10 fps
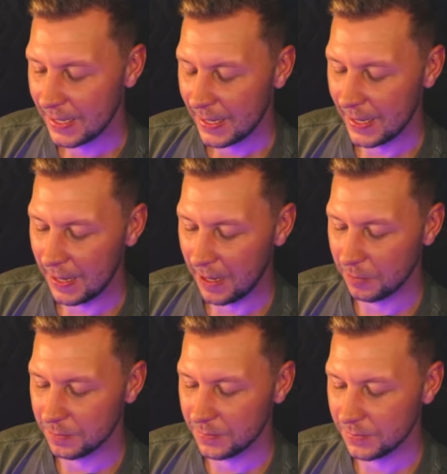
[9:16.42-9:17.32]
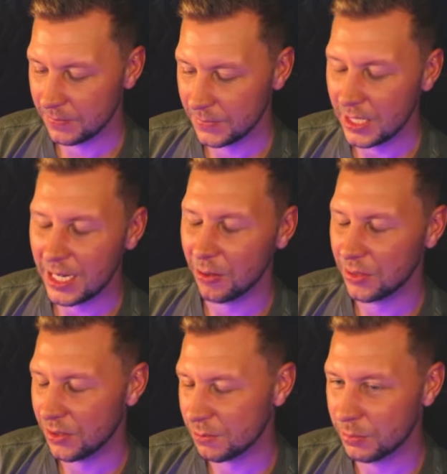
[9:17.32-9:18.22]
um, you know,
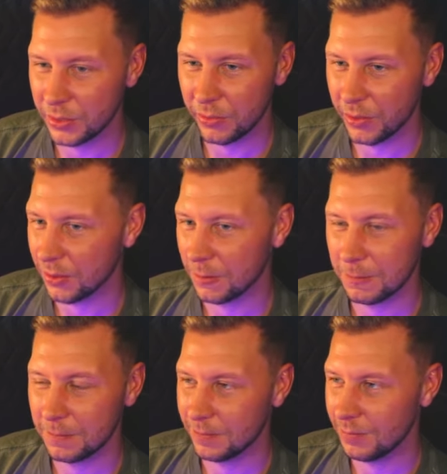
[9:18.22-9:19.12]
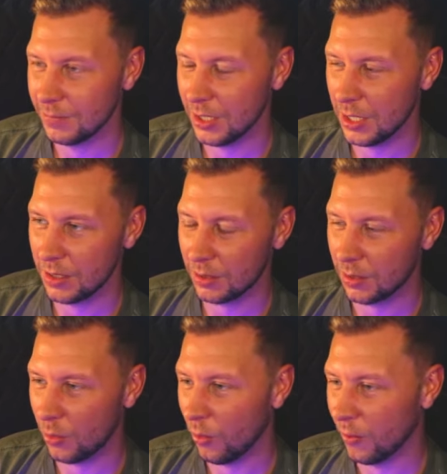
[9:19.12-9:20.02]
there's brutal, eh,
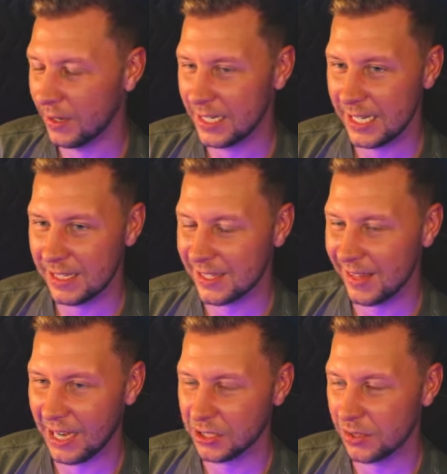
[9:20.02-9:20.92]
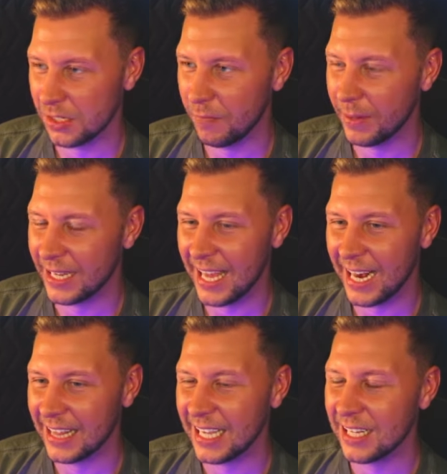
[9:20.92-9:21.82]
gory slasher stuff. But again,
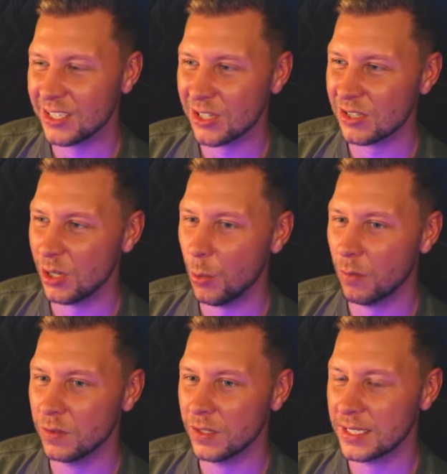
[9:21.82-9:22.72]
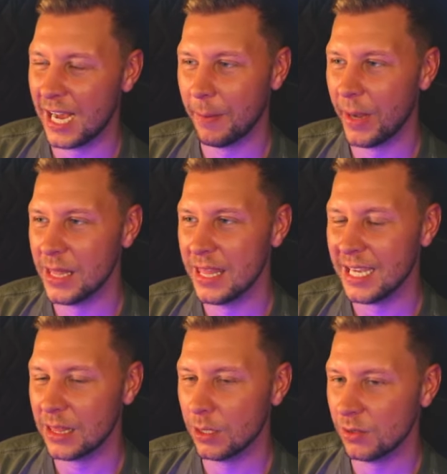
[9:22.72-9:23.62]
I think it's just so over the top. I
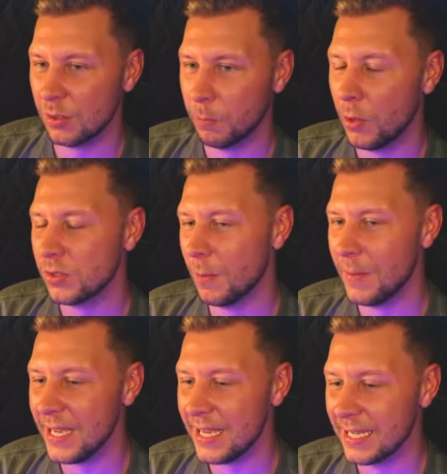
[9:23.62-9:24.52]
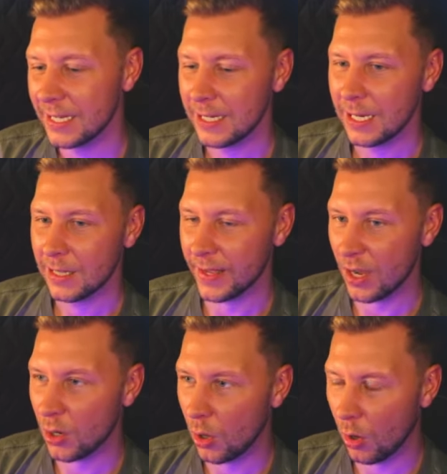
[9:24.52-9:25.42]
think there's supposed to be like a
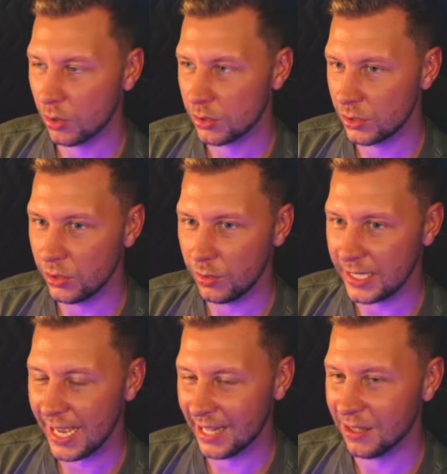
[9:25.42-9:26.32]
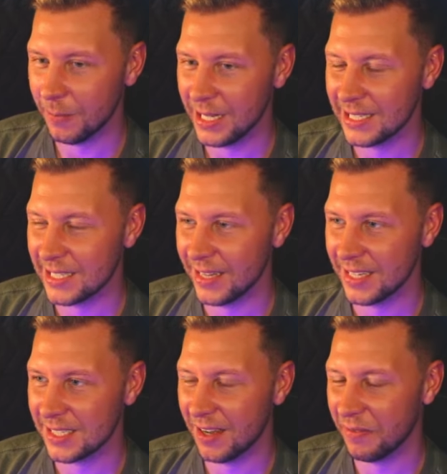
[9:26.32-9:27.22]
cartoony element to this
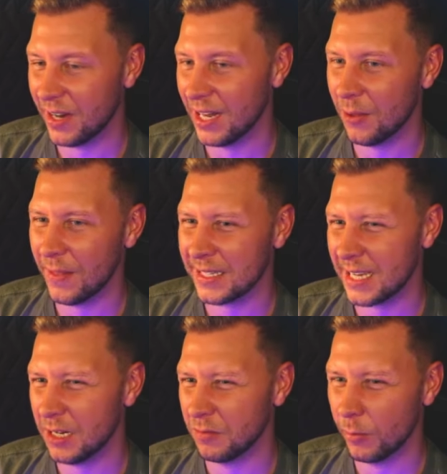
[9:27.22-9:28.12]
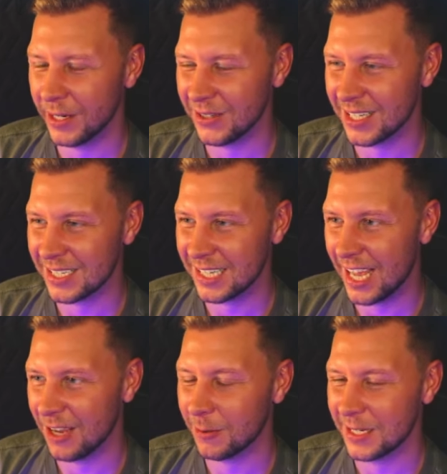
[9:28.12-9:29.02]
stuff, and I know that's kind of weird to
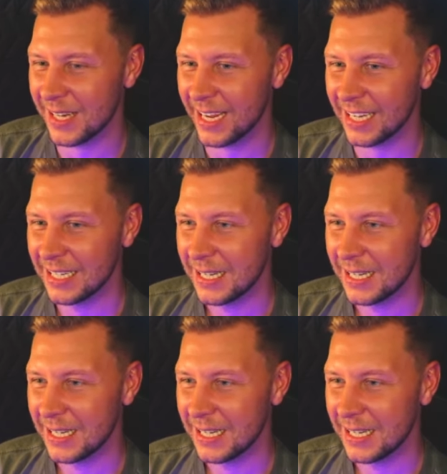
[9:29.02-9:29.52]
say when it's like